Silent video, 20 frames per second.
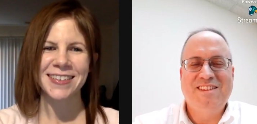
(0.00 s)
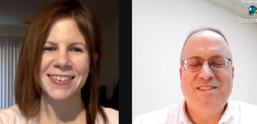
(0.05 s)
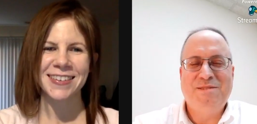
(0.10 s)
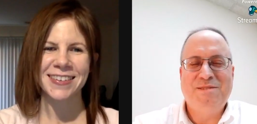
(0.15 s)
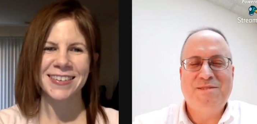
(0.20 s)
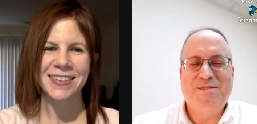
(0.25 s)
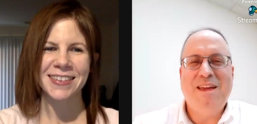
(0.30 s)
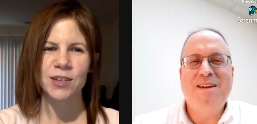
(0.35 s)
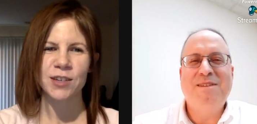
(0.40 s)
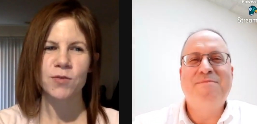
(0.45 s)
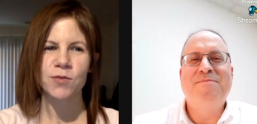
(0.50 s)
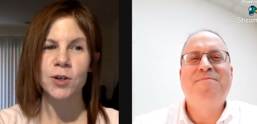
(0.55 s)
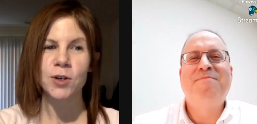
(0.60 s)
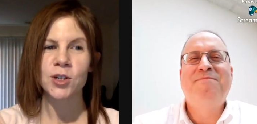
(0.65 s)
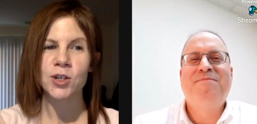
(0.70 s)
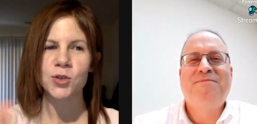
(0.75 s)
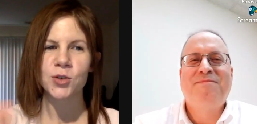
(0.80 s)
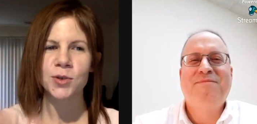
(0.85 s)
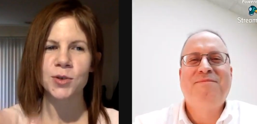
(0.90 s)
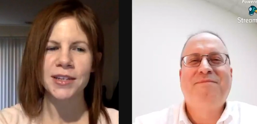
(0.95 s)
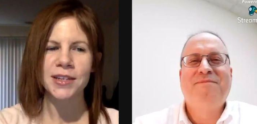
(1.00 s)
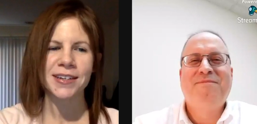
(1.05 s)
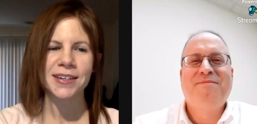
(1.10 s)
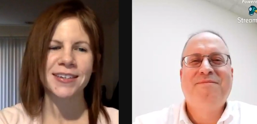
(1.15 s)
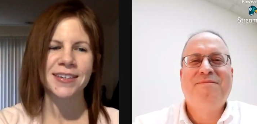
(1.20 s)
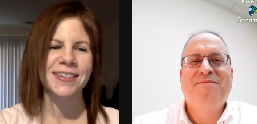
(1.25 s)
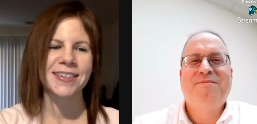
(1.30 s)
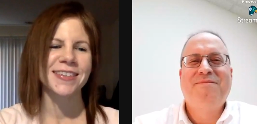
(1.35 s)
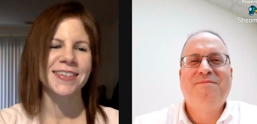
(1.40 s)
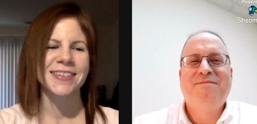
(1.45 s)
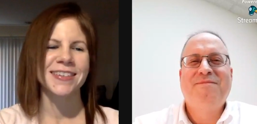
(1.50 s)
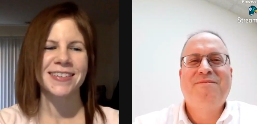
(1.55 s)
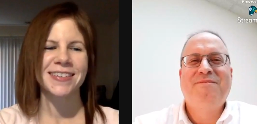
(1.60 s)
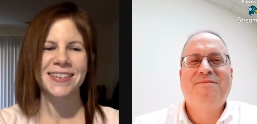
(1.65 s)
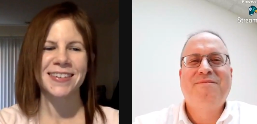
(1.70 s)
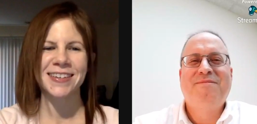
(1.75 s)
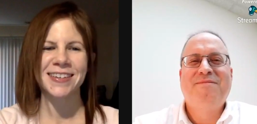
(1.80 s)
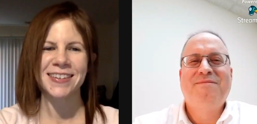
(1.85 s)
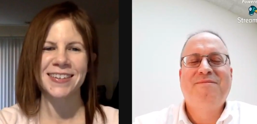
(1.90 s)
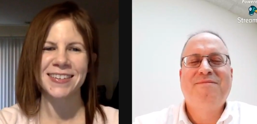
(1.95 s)
Speaker 1: Ma'am.
Speaker 2: Really.
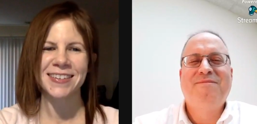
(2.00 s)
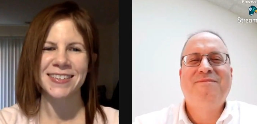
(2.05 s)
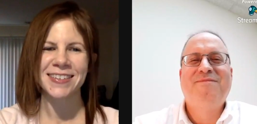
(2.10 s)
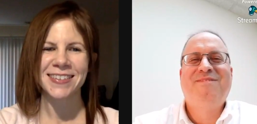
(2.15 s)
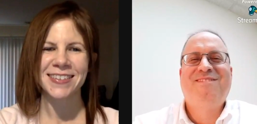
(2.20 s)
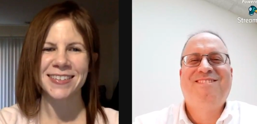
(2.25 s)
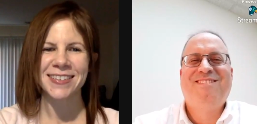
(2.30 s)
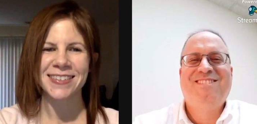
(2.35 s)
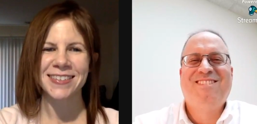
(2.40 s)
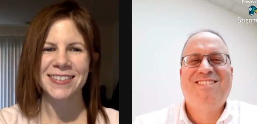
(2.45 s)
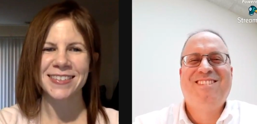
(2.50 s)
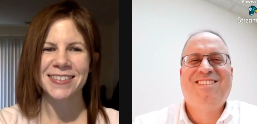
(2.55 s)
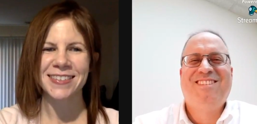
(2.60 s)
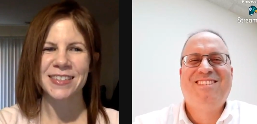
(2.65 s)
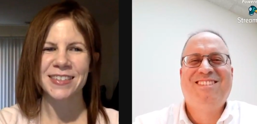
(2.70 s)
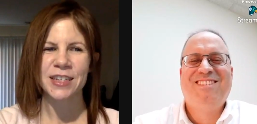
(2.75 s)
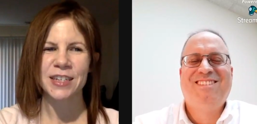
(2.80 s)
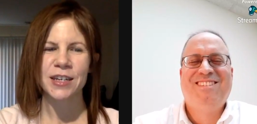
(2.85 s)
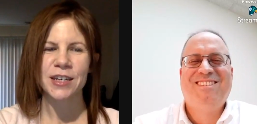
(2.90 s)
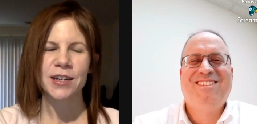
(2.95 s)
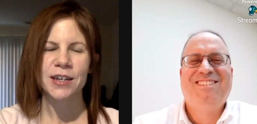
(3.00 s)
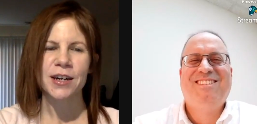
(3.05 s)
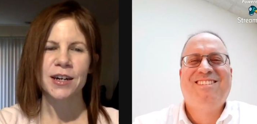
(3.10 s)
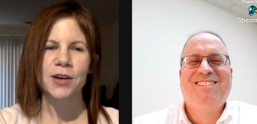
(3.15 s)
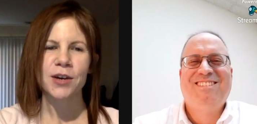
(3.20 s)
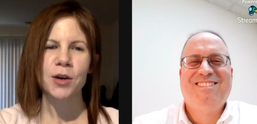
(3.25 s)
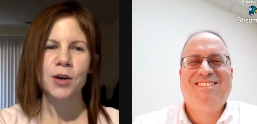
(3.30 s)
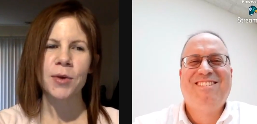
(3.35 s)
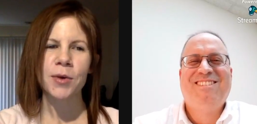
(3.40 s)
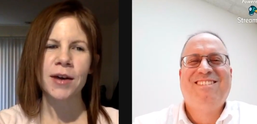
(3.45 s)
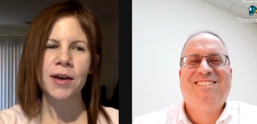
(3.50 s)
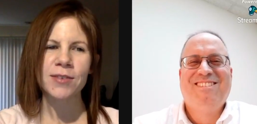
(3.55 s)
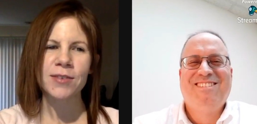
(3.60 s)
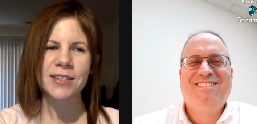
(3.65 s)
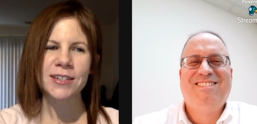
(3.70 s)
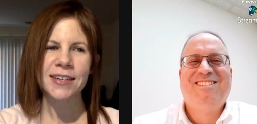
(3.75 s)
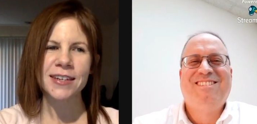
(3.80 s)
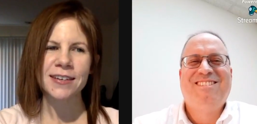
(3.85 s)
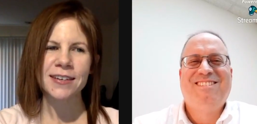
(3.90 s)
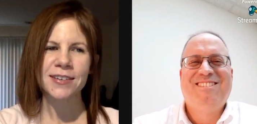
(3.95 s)
All right. Well, have a
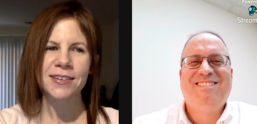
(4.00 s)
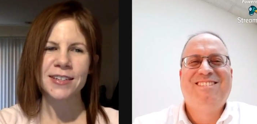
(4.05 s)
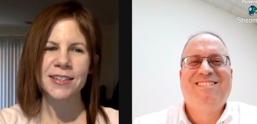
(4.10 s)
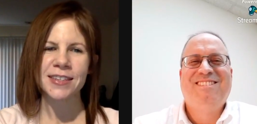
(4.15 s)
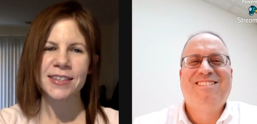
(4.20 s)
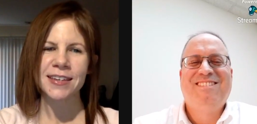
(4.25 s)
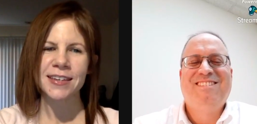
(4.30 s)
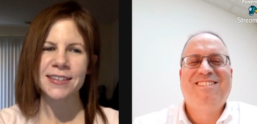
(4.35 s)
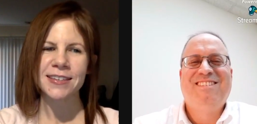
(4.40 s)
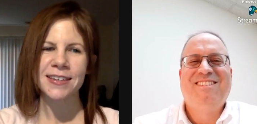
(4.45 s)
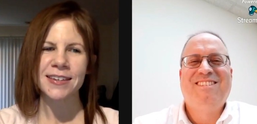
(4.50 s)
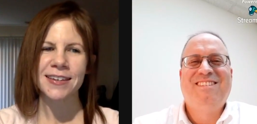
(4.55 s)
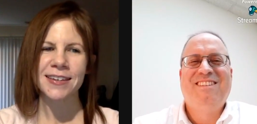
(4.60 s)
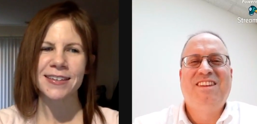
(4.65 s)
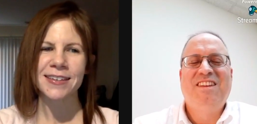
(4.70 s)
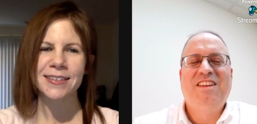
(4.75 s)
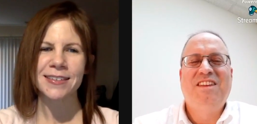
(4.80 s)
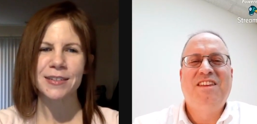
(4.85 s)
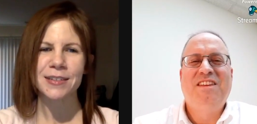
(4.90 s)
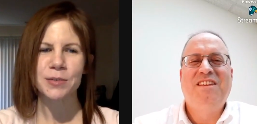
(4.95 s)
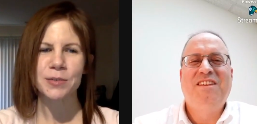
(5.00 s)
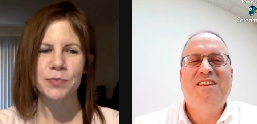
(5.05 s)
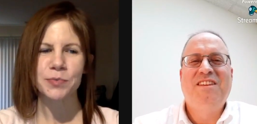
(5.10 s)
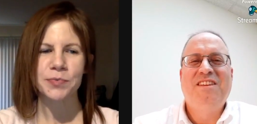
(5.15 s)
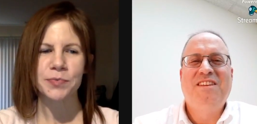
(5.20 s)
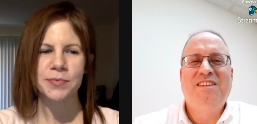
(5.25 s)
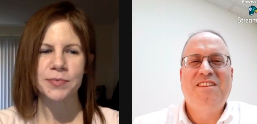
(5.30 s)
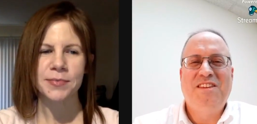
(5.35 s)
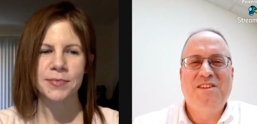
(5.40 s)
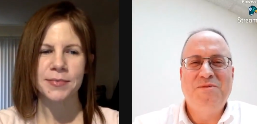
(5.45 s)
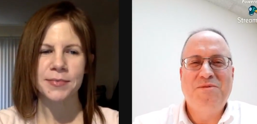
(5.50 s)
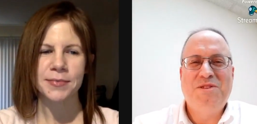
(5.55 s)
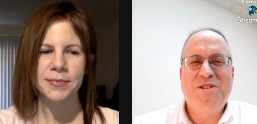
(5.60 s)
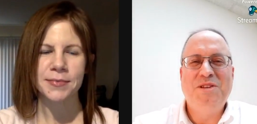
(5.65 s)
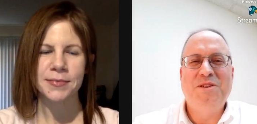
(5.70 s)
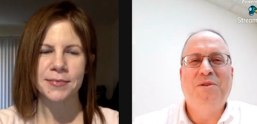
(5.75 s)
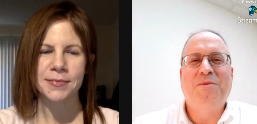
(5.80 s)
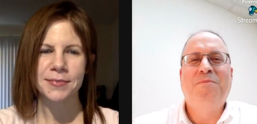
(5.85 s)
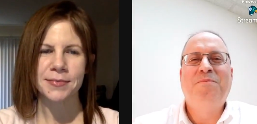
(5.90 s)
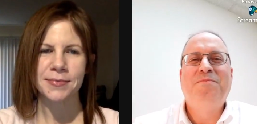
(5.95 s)
good day, Chris. Thanks again.
Speaker 1: You
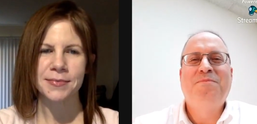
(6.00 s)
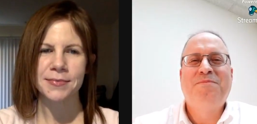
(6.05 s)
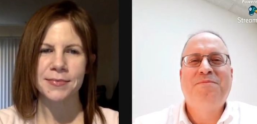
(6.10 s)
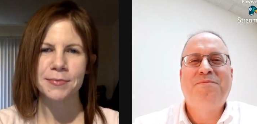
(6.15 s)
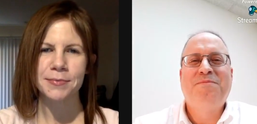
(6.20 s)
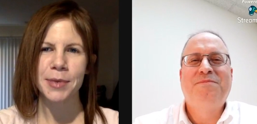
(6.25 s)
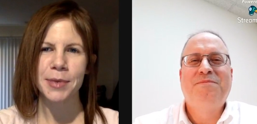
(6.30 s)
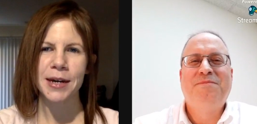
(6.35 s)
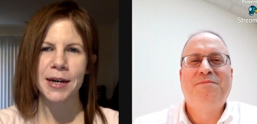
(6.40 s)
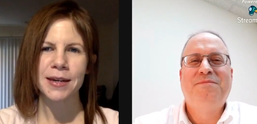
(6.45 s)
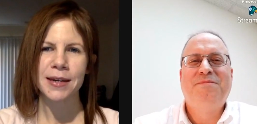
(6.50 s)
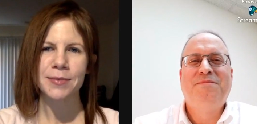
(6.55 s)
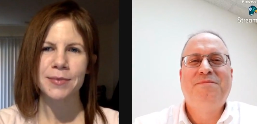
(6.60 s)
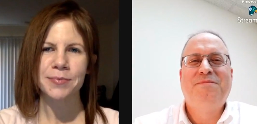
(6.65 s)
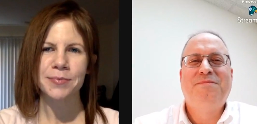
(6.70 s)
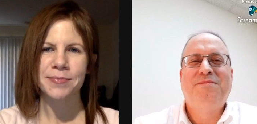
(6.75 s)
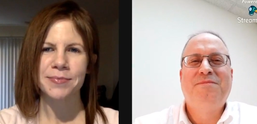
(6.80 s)
too.
Speaker 2: Bye.